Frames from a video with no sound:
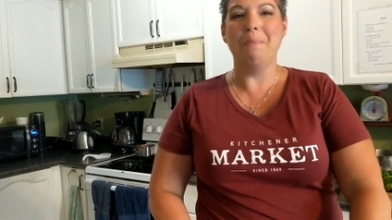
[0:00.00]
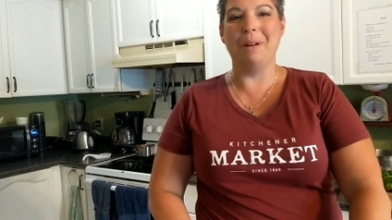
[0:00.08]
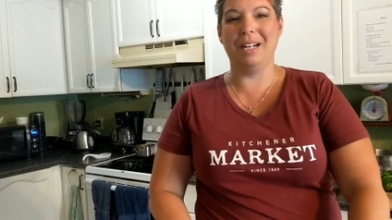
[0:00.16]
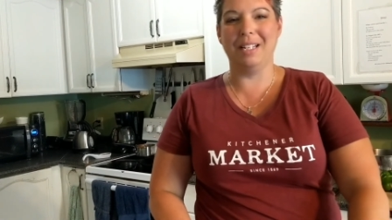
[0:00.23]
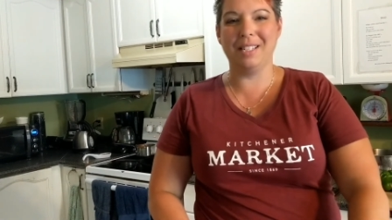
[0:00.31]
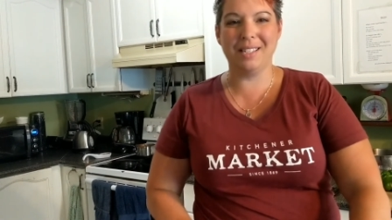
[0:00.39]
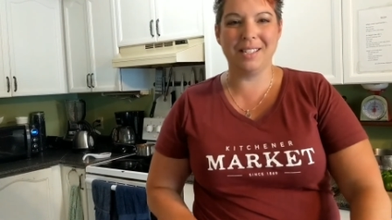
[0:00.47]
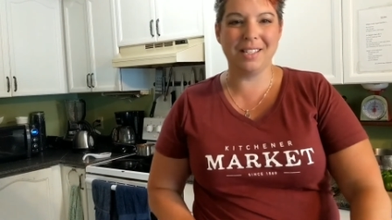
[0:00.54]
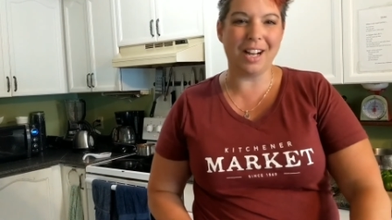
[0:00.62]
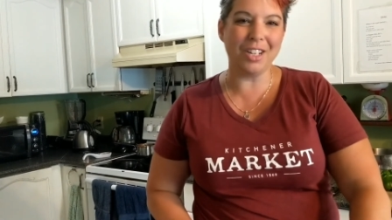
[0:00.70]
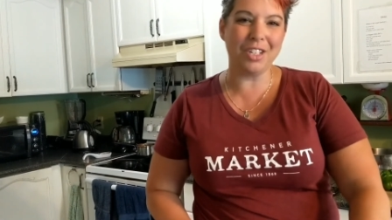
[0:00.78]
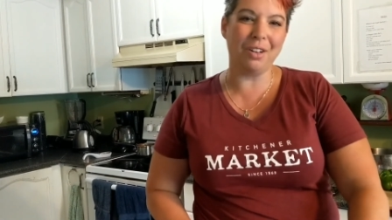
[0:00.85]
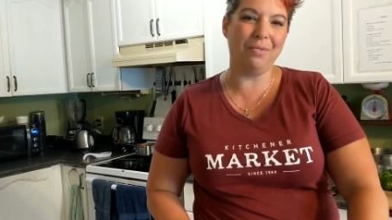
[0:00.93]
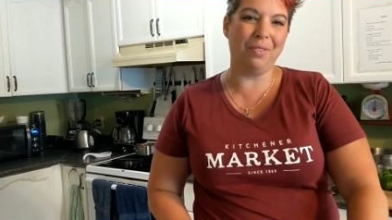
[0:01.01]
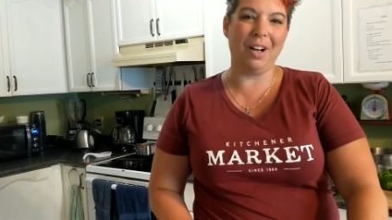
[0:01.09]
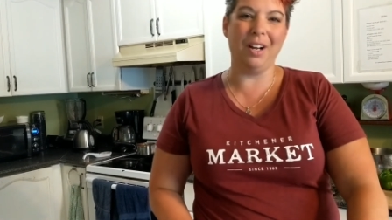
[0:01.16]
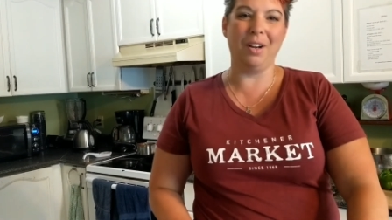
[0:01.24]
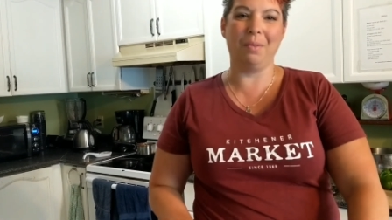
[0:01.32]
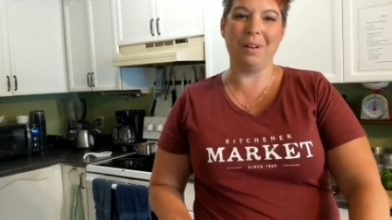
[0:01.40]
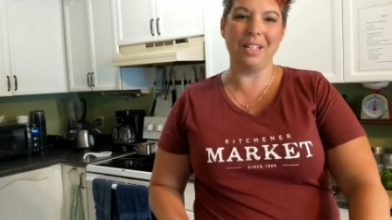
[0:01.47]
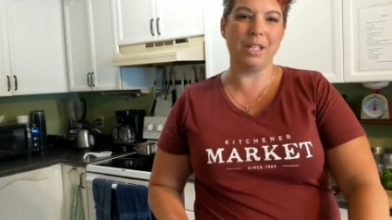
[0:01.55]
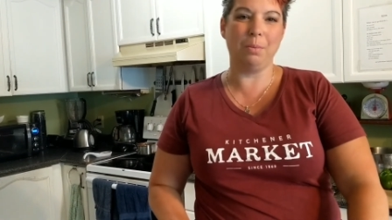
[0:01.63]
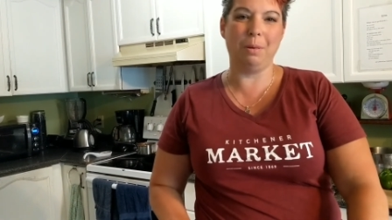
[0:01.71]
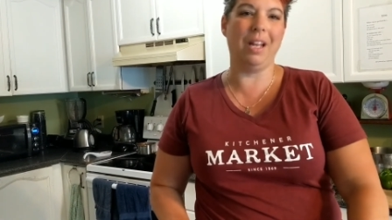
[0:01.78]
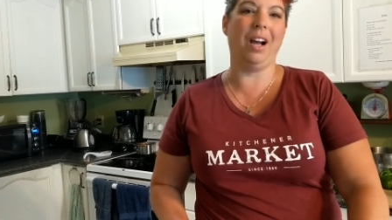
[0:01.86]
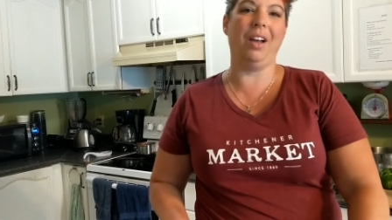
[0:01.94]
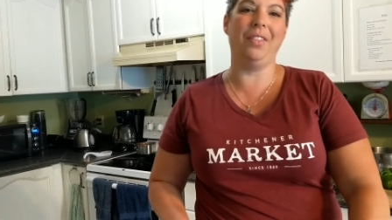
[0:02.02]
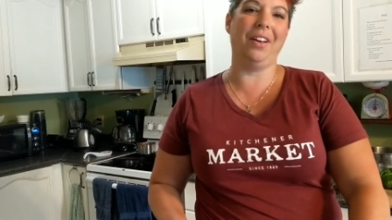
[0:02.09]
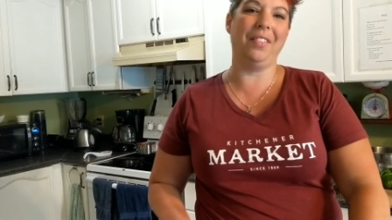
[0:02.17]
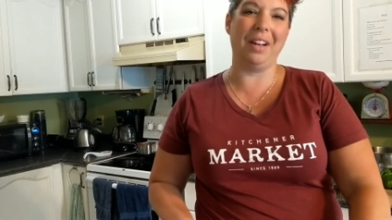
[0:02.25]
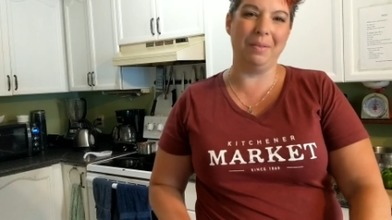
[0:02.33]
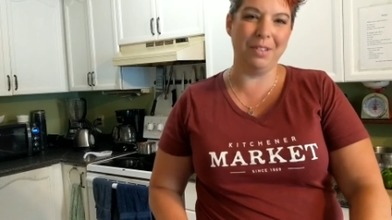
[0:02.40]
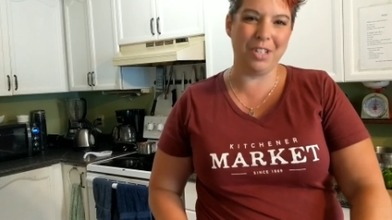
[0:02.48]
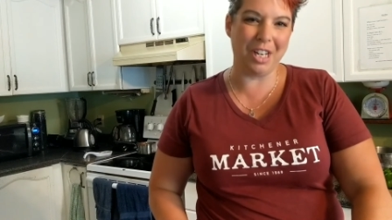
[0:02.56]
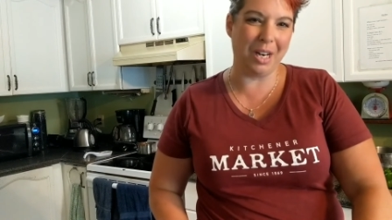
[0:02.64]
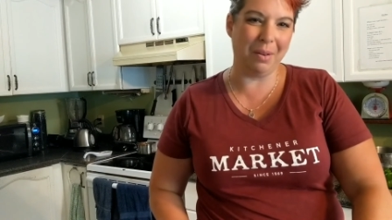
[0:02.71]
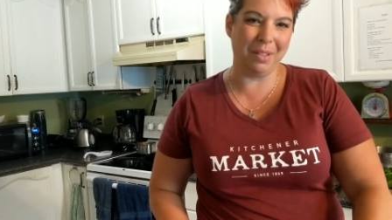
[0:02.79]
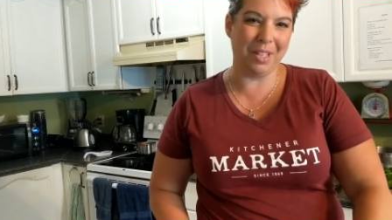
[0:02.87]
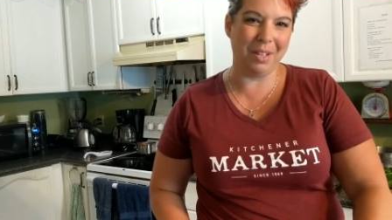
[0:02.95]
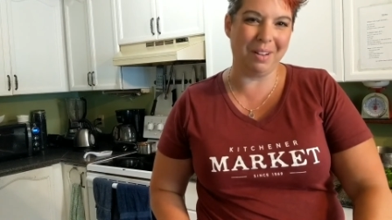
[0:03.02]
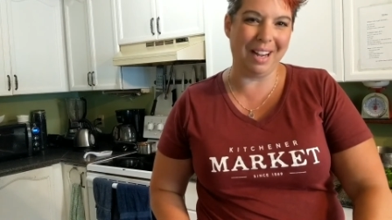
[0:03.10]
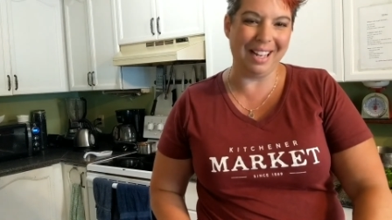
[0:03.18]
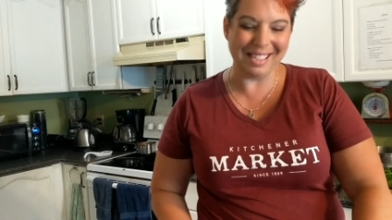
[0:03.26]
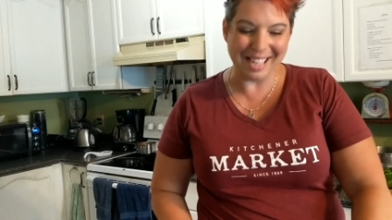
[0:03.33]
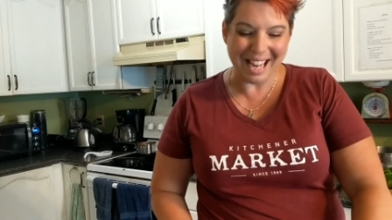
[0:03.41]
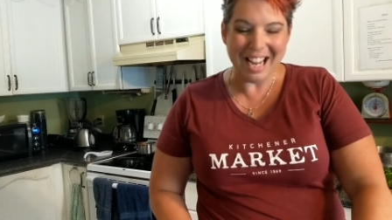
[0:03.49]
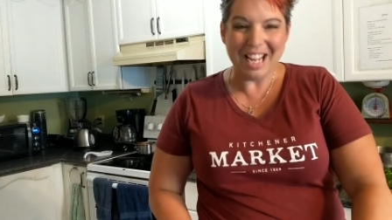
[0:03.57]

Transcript: but it is such a fun recipe. I thought that I would share it with you guys.